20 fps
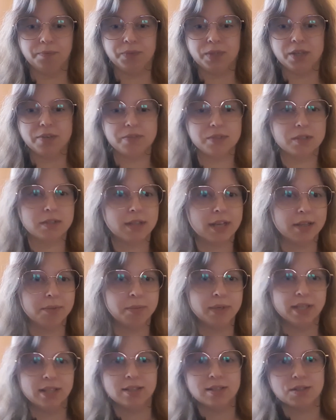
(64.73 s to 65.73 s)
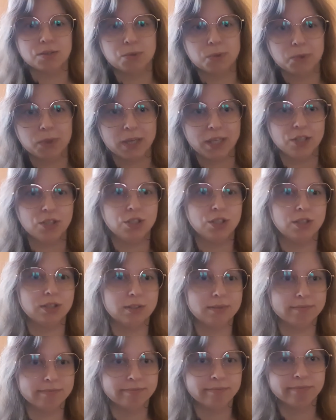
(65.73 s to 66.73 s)
if statements
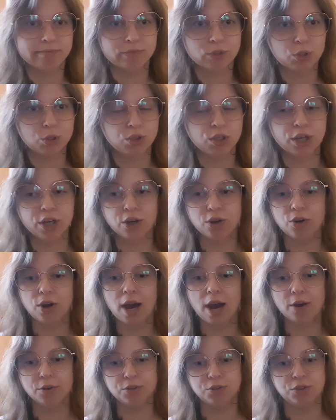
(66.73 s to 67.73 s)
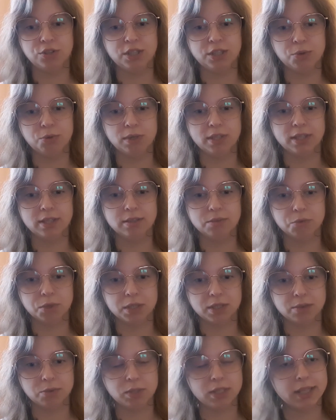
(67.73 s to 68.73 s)
switch, to know how to deal
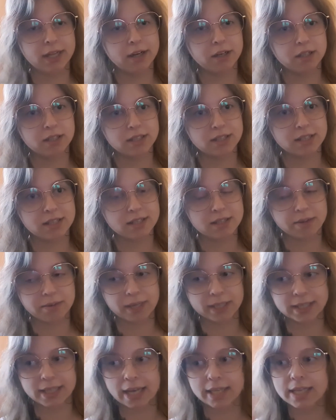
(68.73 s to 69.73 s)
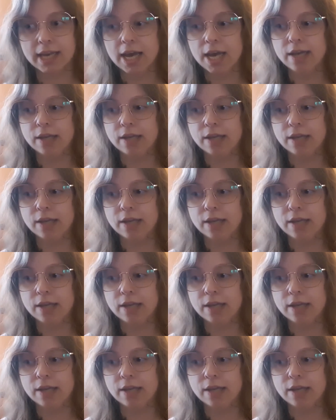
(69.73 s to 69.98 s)
with errors and stuff like that.